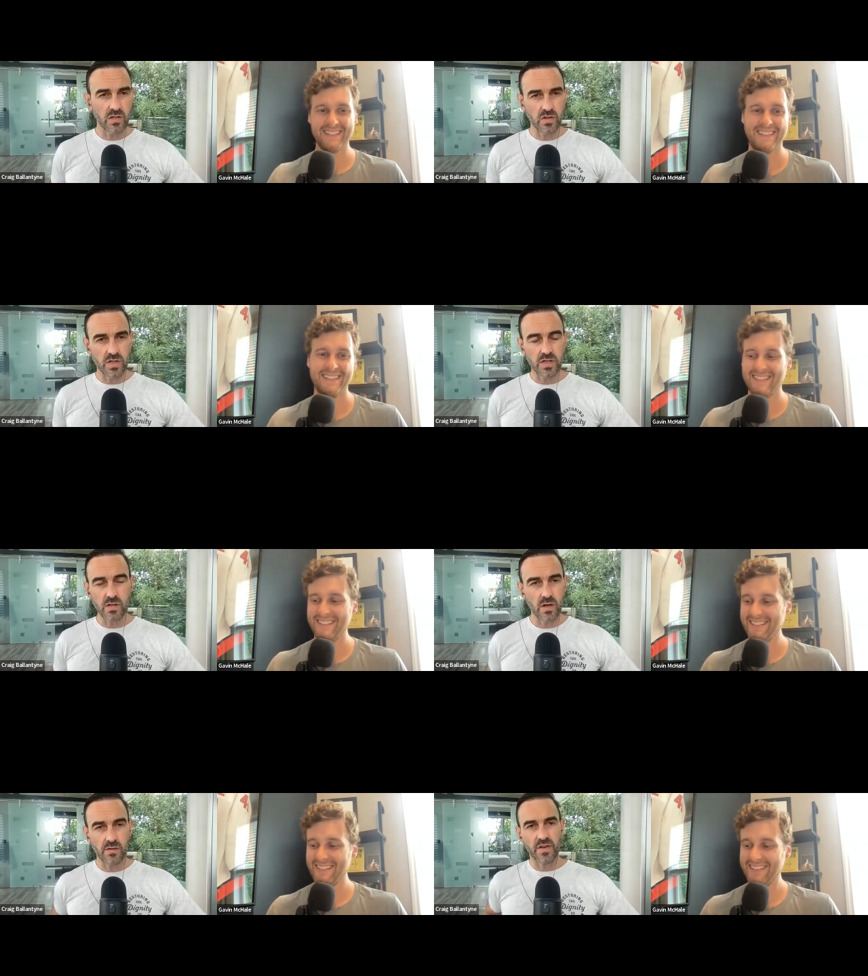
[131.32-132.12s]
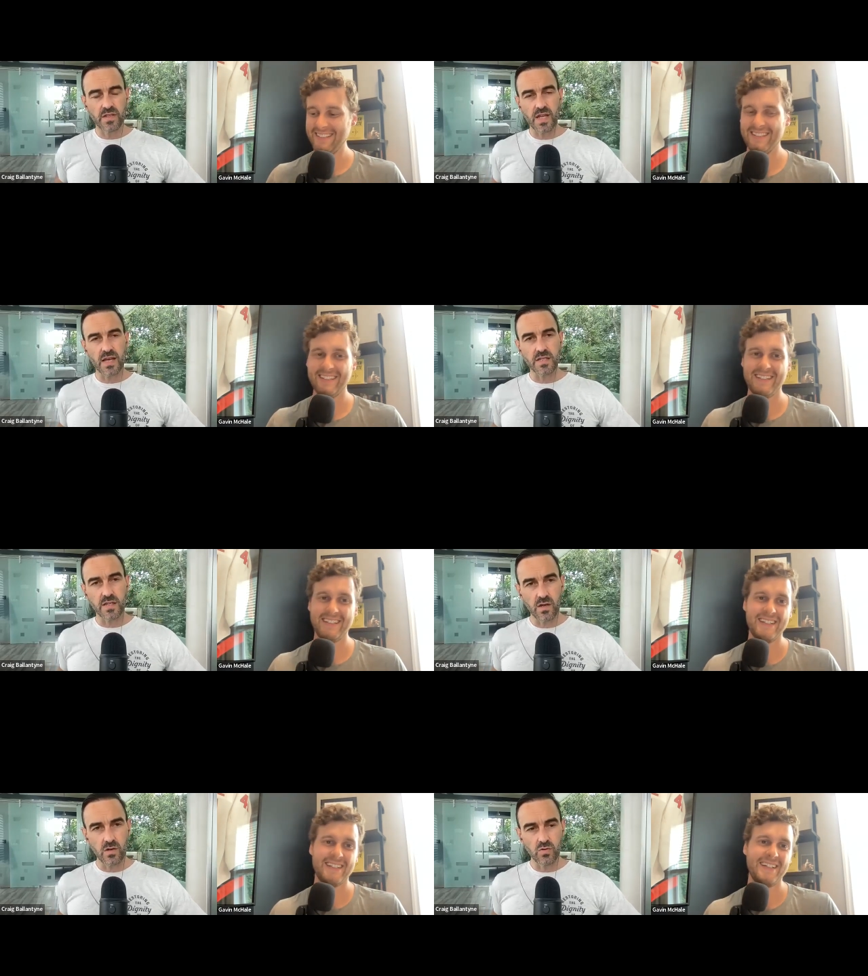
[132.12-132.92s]
Speaker 1: and you're just a, a
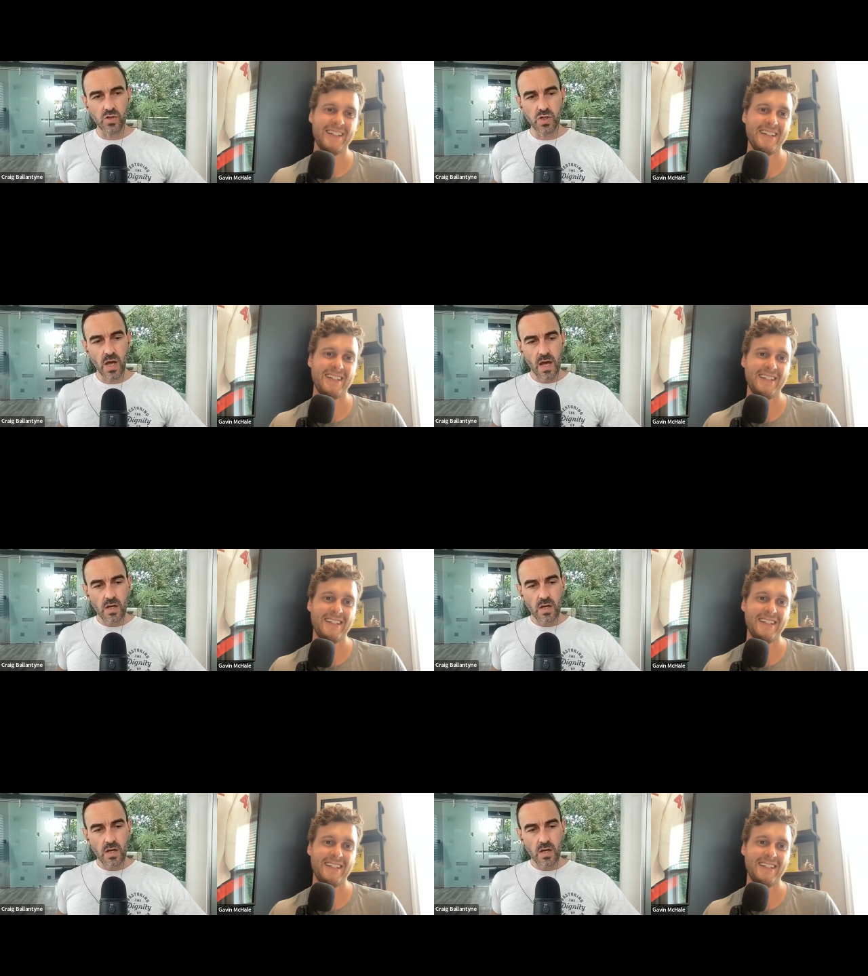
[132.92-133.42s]
fantastic coach.